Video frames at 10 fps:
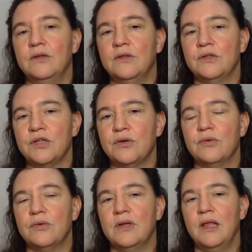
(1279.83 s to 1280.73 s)

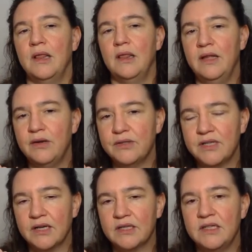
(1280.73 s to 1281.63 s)
So Leon
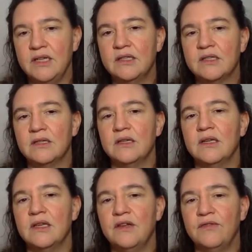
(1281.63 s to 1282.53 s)
succeeds
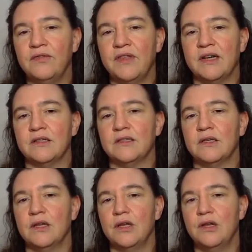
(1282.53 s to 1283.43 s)
if there's
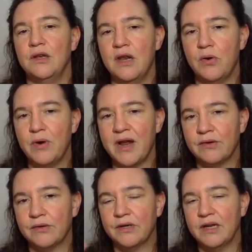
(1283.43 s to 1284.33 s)
no
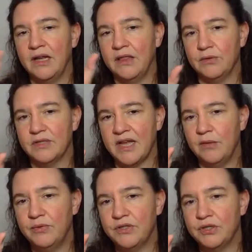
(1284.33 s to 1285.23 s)
error in those L
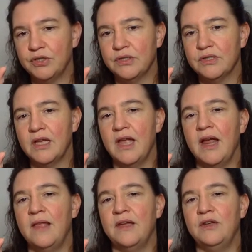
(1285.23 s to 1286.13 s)
positions,
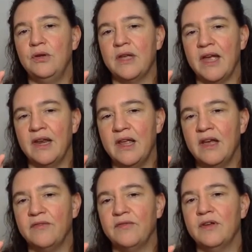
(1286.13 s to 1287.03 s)
and then you can
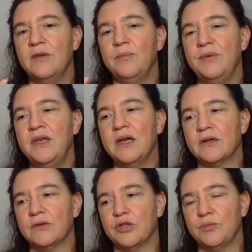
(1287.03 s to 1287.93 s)
have P
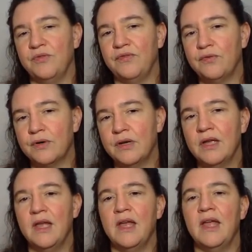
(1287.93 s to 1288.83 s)
errors before
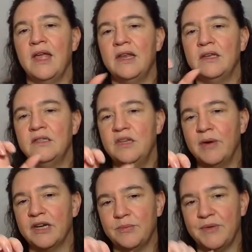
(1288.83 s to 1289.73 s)
and T
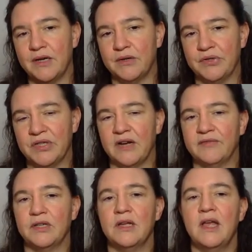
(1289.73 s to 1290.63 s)
minus P errors
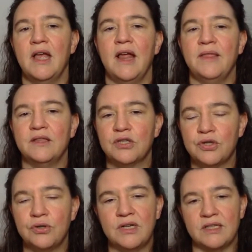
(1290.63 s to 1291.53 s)
after. And then
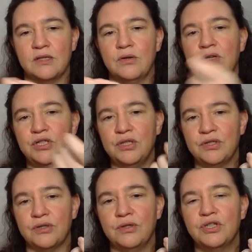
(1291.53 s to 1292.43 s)
Stern does the collision
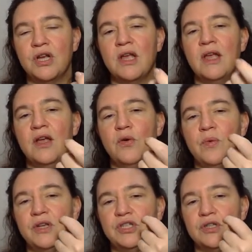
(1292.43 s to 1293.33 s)
search,
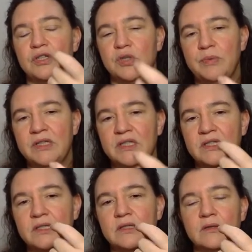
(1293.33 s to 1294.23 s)
which splits
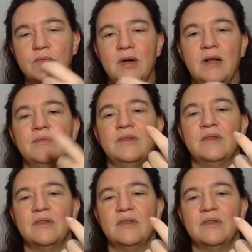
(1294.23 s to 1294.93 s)
this, well,